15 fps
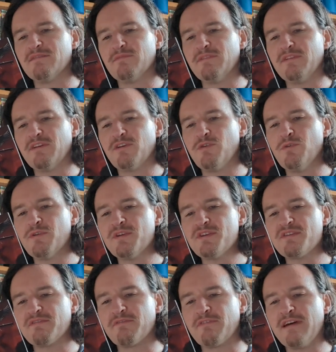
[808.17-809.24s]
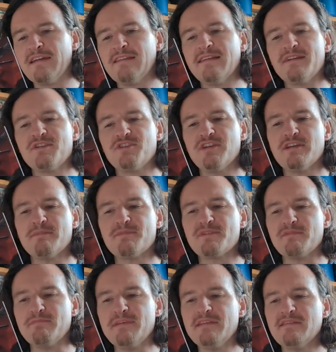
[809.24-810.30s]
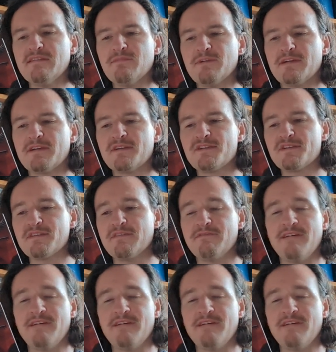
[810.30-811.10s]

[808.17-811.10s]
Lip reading: with a chorus of rattling chirrups and beating wings,